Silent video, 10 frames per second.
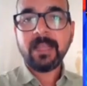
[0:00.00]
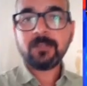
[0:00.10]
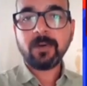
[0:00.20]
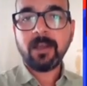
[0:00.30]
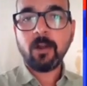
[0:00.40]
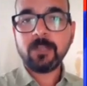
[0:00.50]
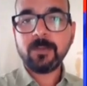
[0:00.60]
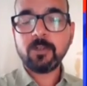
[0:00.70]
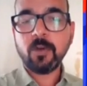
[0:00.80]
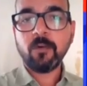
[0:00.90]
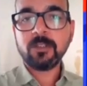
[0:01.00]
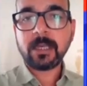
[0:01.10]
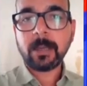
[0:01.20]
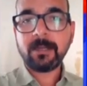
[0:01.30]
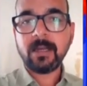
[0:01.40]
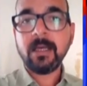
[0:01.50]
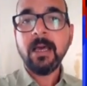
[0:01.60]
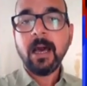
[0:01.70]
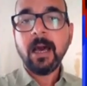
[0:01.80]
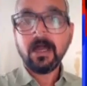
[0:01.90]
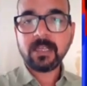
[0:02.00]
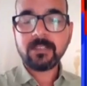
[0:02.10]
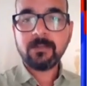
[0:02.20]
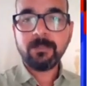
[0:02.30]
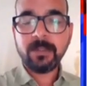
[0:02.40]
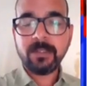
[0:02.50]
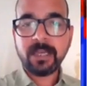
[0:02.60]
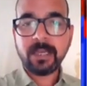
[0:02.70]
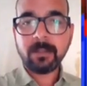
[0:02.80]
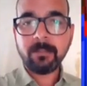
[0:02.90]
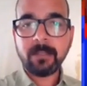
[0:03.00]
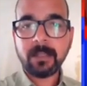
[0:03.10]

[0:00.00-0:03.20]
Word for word: That's why Lawrence Bishnoi kept under a very heavy security.